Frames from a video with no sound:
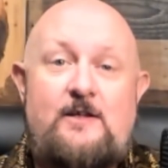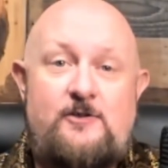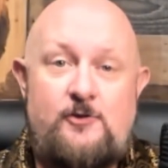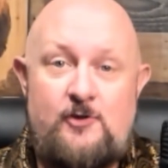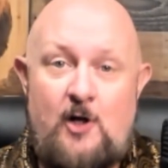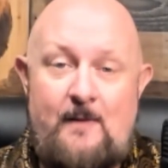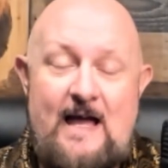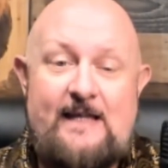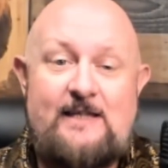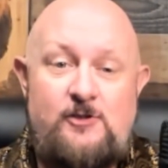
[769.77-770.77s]
you go
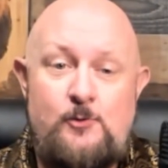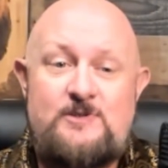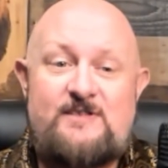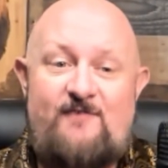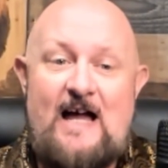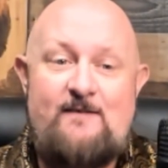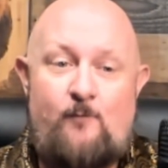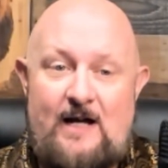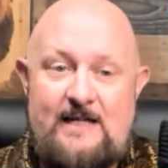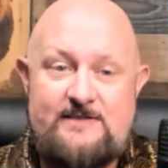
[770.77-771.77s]
back and use the 5
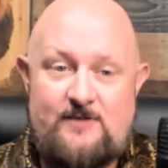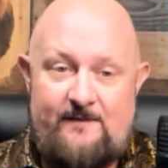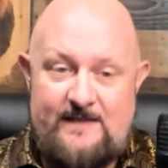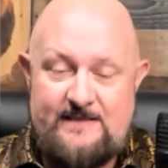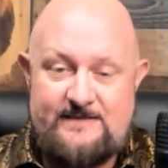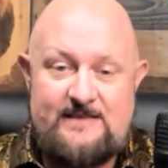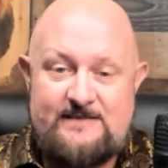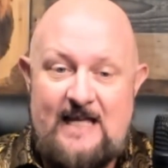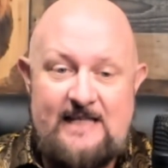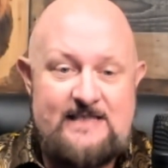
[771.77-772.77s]
whys on these, because
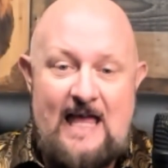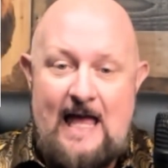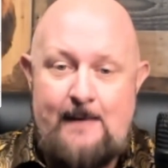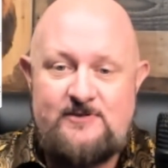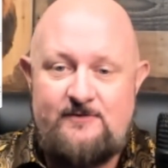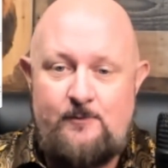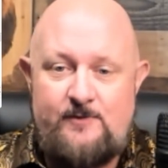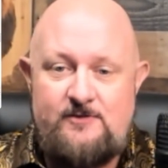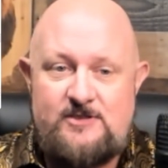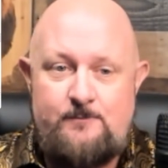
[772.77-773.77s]
that's absolutely what
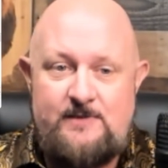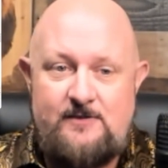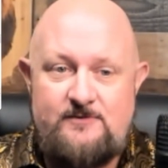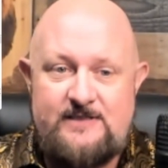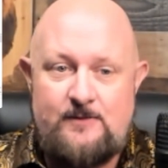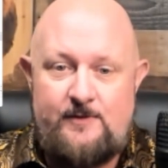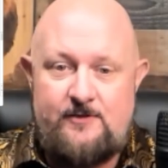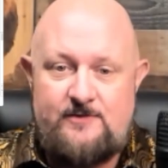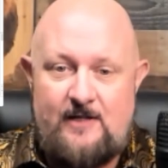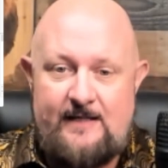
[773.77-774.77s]
you should be using when
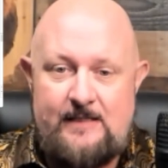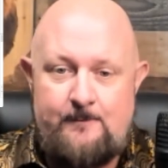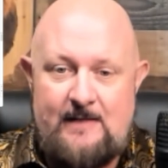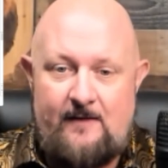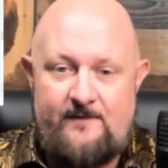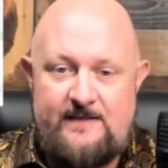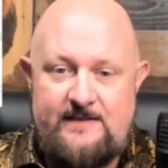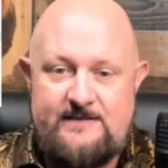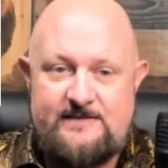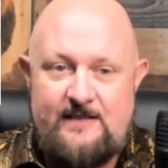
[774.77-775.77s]
you're talking about
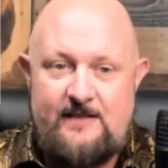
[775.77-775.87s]
these